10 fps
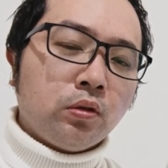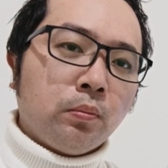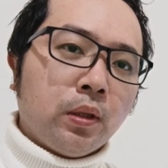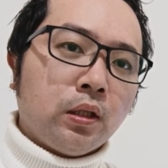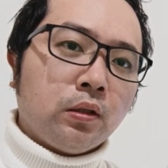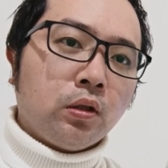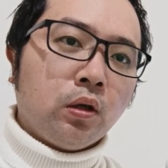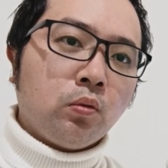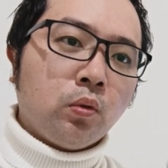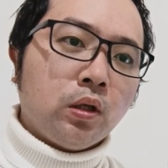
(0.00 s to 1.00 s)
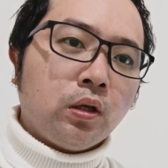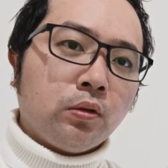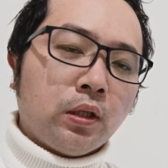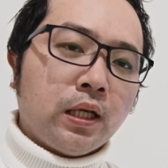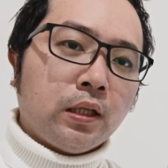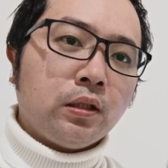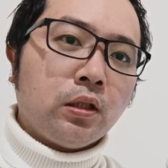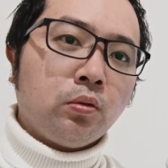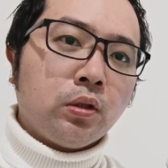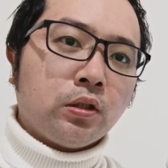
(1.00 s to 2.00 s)
to make it turn 180
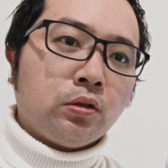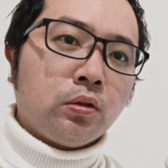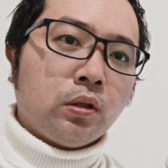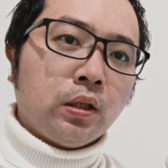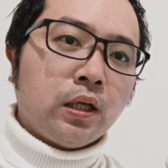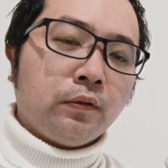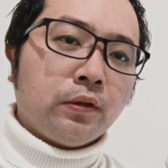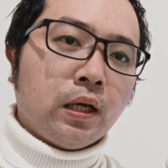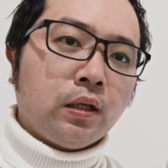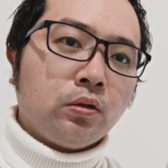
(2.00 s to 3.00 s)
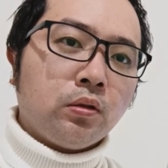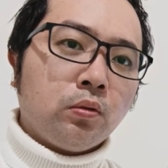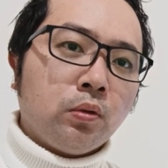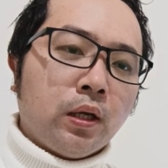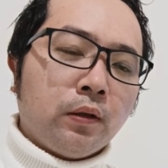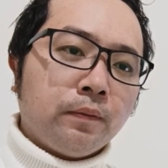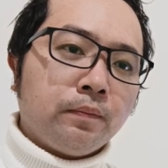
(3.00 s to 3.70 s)
degrees to the left and to the right.